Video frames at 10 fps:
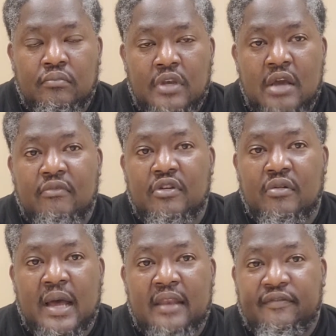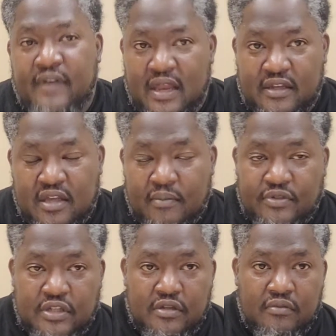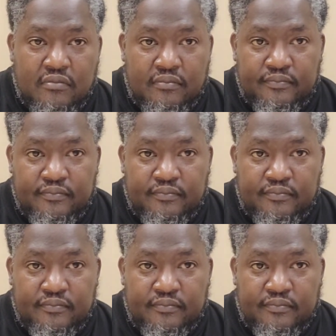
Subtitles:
Never know how the Father come to you.